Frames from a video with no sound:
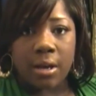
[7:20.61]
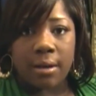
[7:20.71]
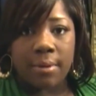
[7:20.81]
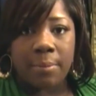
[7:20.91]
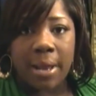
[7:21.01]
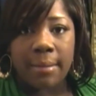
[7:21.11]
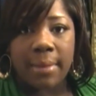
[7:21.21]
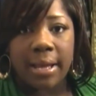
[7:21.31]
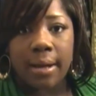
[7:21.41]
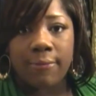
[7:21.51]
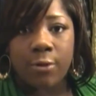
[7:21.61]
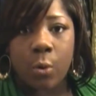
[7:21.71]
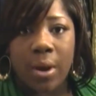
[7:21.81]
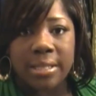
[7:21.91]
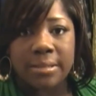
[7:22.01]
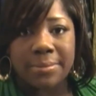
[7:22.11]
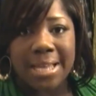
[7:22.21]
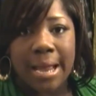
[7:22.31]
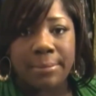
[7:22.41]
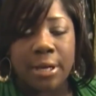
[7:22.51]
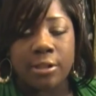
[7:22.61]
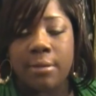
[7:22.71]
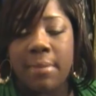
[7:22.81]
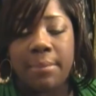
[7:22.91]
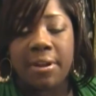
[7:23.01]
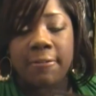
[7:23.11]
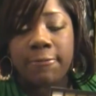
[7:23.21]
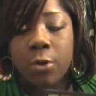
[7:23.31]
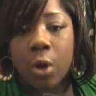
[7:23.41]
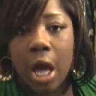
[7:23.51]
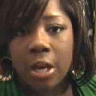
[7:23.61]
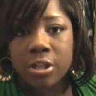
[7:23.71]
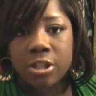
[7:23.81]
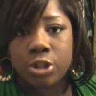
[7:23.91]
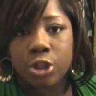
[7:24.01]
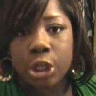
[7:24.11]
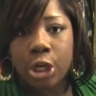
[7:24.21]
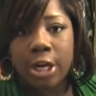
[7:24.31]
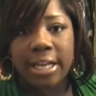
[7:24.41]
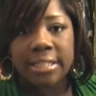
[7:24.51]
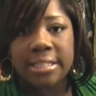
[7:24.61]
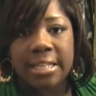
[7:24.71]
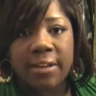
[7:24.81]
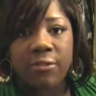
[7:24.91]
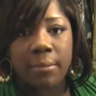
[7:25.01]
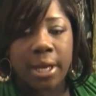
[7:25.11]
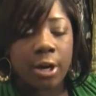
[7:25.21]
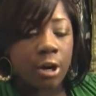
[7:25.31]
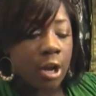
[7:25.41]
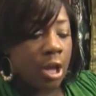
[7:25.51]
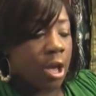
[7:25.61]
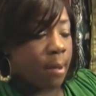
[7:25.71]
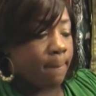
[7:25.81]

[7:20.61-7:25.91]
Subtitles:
applying makeup for quite some time now, there may be a few colors that you can go ahead and sneak from here,